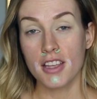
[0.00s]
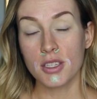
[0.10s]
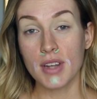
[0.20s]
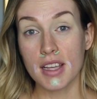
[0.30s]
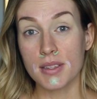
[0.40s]

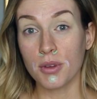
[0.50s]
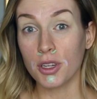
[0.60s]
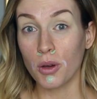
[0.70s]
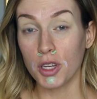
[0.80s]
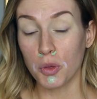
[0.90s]
So next I'm going
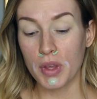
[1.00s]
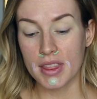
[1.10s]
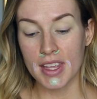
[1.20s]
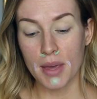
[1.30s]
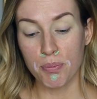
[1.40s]
to go in
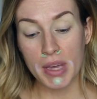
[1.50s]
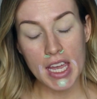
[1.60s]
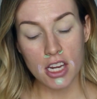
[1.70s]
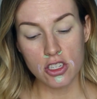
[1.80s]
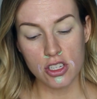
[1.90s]
with the
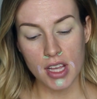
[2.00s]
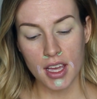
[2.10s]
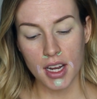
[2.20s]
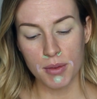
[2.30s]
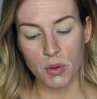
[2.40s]
peach,
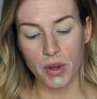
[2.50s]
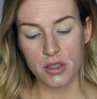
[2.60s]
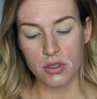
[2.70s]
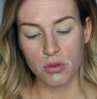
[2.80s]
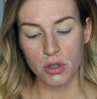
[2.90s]
and I'm
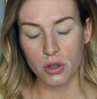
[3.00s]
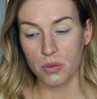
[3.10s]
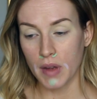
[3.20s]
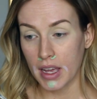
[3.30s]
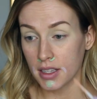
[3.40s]
going to
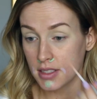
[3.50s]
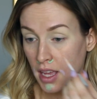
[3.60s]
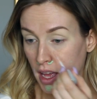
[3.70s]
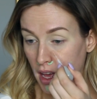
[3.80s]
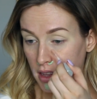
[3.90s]
correct
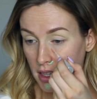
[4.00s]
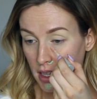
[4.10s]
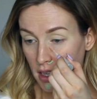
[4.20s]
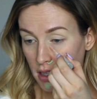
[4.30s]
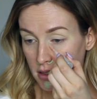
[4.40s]

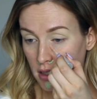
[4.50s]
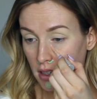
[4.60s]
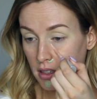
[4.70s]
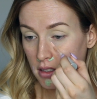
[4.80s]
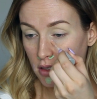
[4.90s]
the
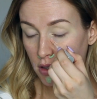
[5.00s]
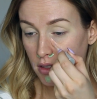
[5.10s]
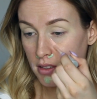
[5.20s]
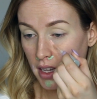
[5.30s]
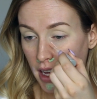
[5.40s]
dark
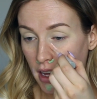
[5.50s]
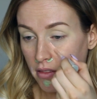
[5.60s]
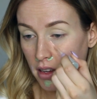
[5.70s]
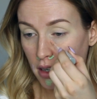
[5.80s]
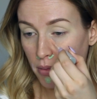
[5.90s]
circles I
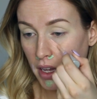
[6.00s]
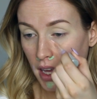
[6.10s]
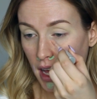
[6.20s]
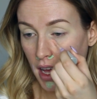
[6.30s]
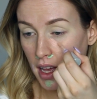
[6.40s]
have under my
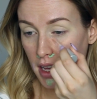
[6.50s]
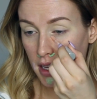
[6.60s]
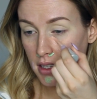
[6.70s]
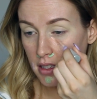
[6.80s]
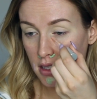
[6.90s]

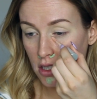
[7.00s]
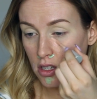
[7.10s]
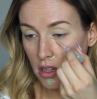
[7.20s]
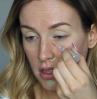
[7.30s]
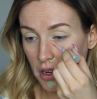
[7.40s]
eyes,
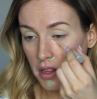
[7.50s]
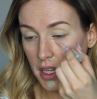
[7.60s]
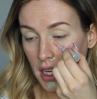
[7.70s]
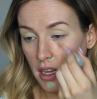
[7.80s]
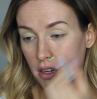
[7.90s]
just
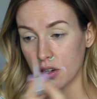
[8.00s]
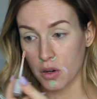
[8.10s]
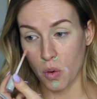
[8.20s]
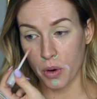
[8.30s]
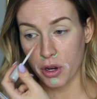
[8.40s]
on the
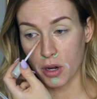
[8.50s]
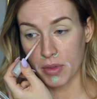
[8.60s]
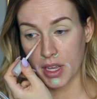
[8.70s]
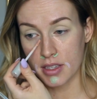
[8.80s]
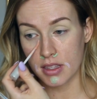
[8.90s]
inner corner
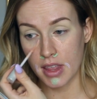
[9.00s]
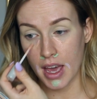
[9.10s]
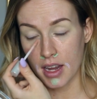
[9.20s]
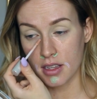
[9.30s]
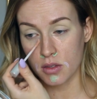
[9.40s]
because
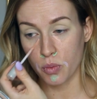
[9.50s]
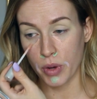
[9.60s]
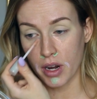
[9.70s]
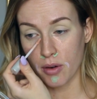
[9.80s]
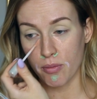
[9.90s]
that is
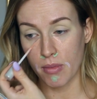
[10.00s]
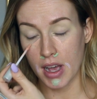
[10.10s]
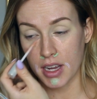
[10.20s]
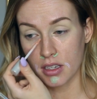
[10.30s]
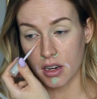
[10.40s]
where
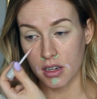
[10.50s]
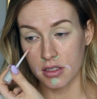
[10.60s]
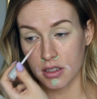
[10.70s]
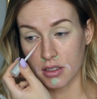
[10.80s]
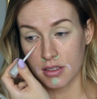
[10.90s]
my dark
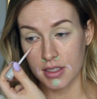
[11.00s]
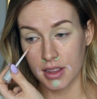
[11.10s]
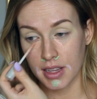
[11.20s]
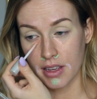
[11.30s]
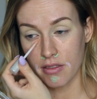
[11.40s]
circles
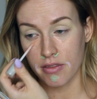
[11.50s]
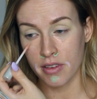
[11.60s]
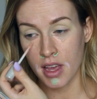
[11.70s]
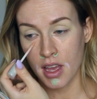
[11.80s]
live.